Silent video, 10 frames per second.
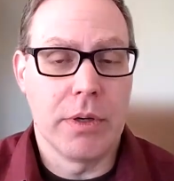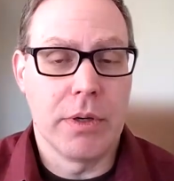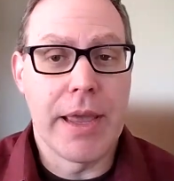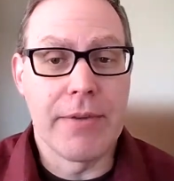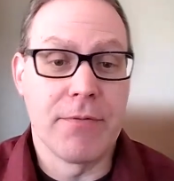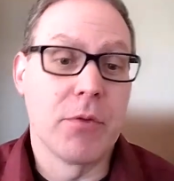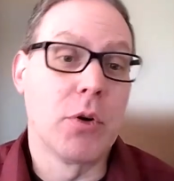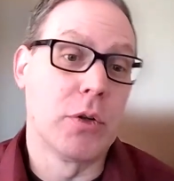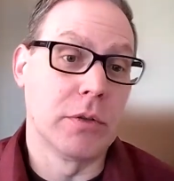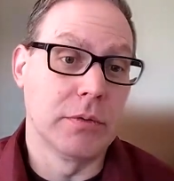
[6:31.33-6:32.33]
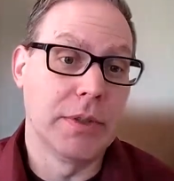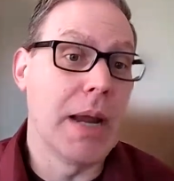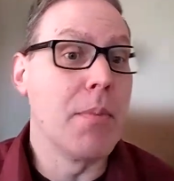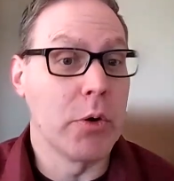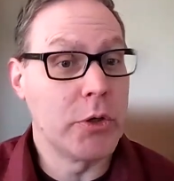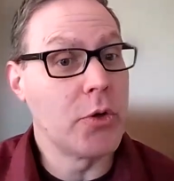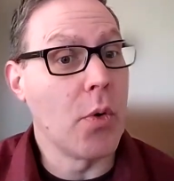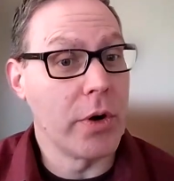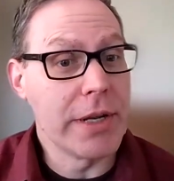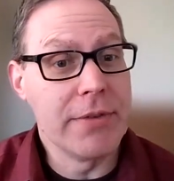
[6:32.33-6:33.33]
a full demo
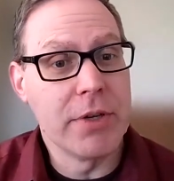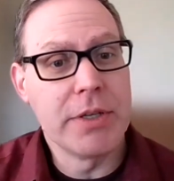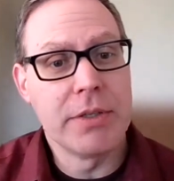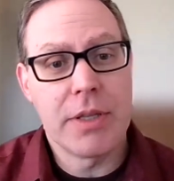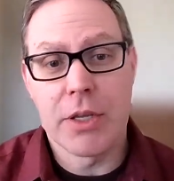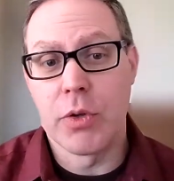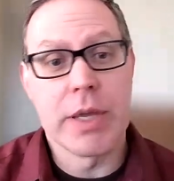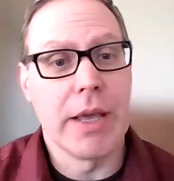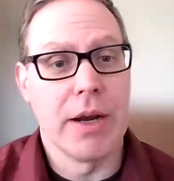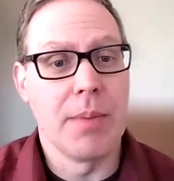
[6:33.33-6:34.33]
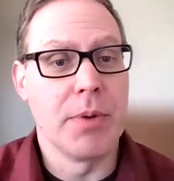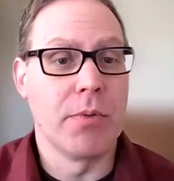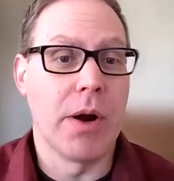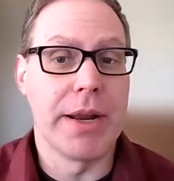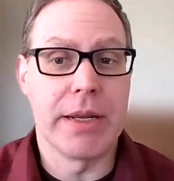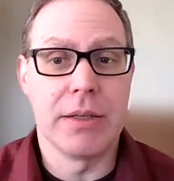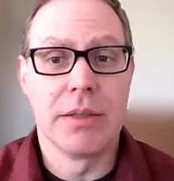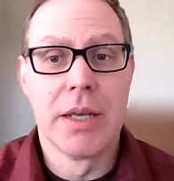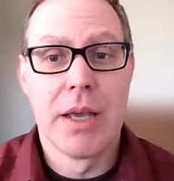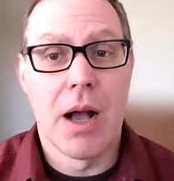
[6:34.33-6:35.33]
store even that you can get up and
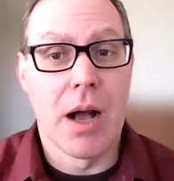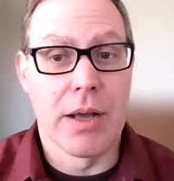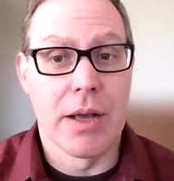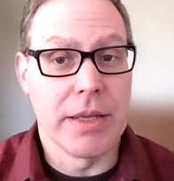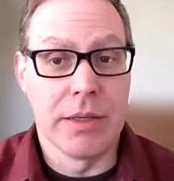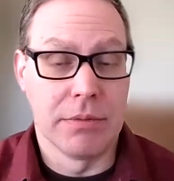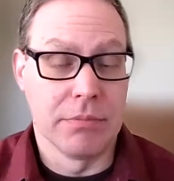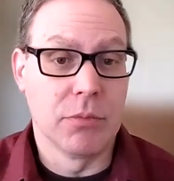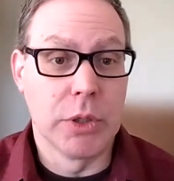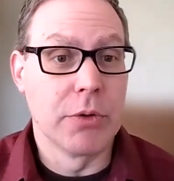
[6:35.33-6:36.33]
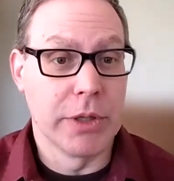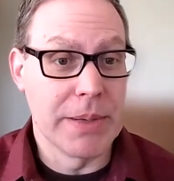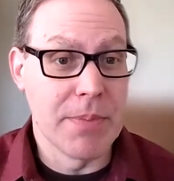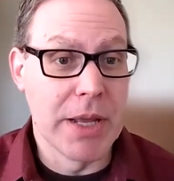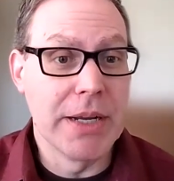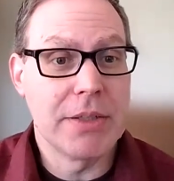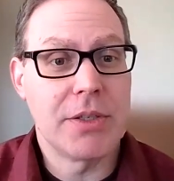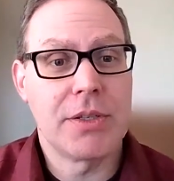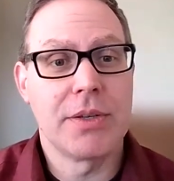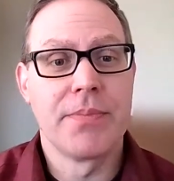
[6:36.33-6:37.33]
running in literally
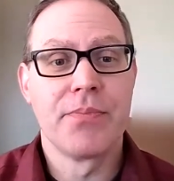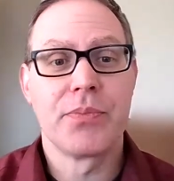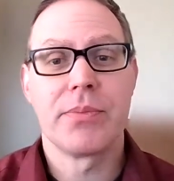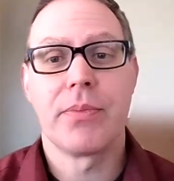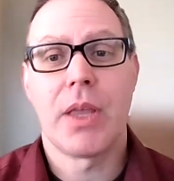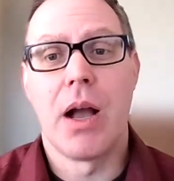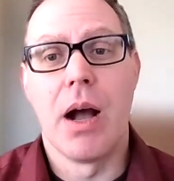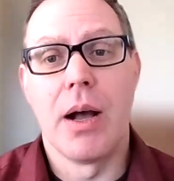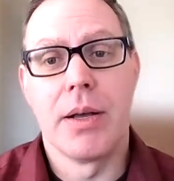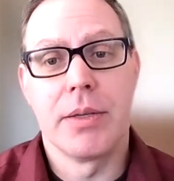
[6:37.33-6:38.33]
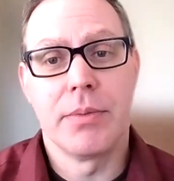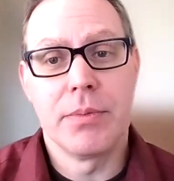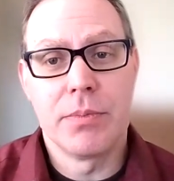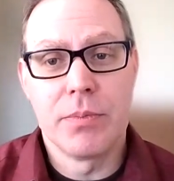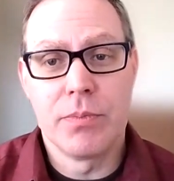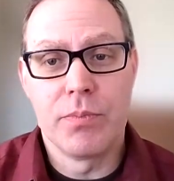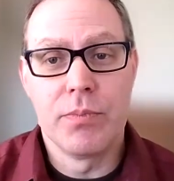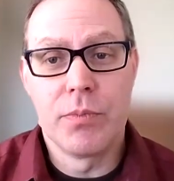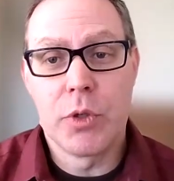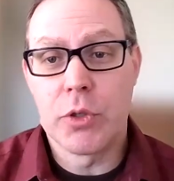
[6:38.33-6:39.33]
minutes to
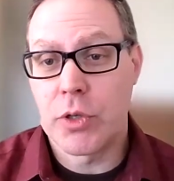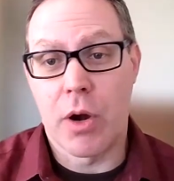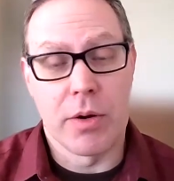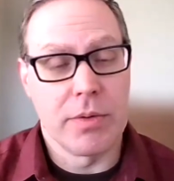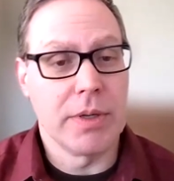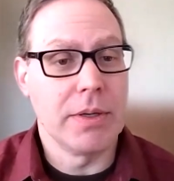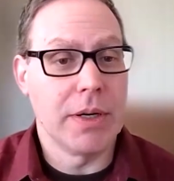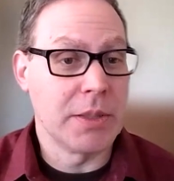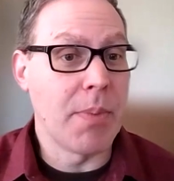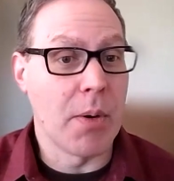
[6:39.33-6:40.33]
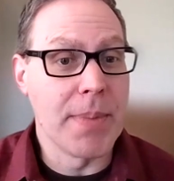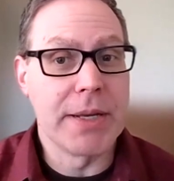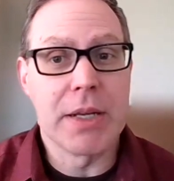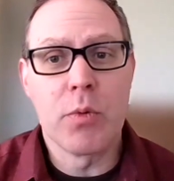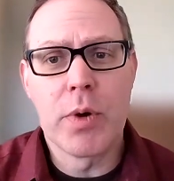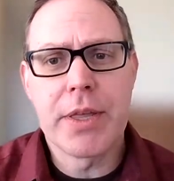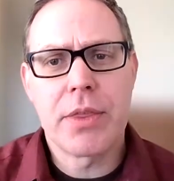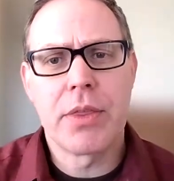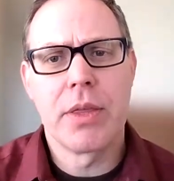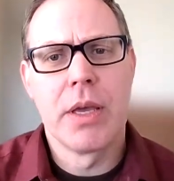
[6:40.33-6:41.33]
start experimenting
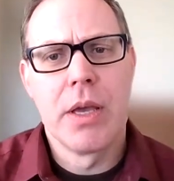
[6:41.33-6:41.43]
with.